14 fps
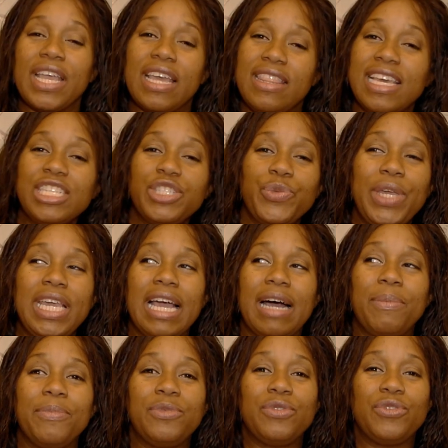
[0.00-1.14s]
this week
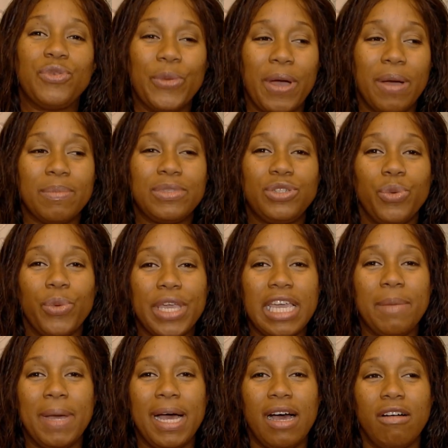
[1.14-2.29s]
I'm talking
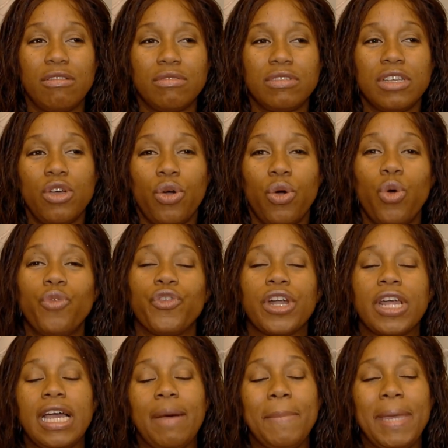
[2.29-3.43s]
about
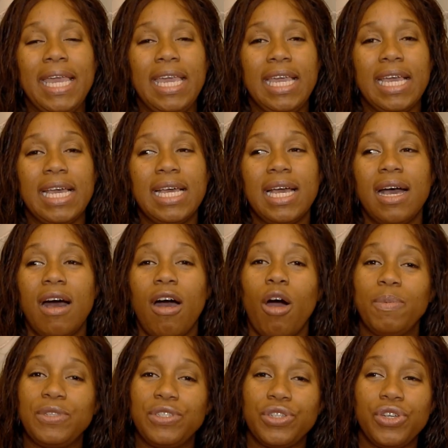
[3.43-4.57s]
overcoming
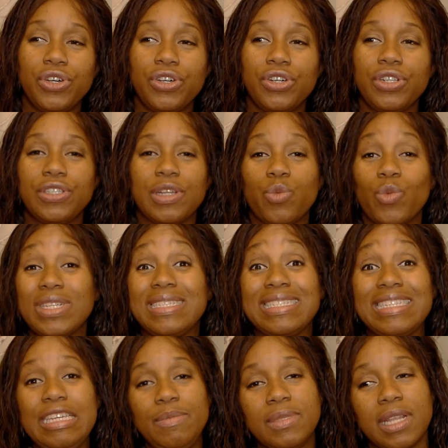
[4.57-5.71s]
obstacles and what
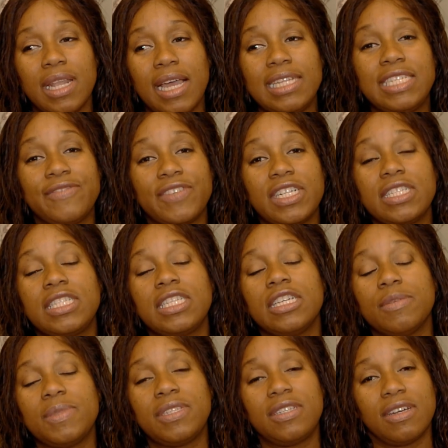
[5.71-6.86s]
seems like difficult
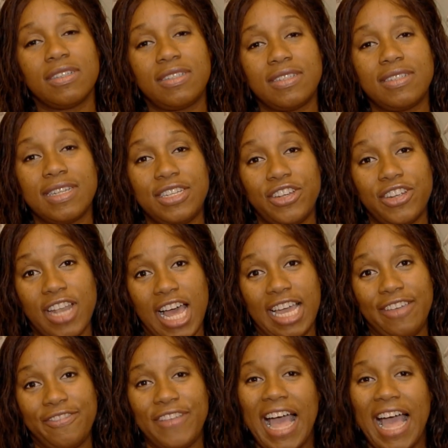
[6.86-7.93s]
circumstances in your life.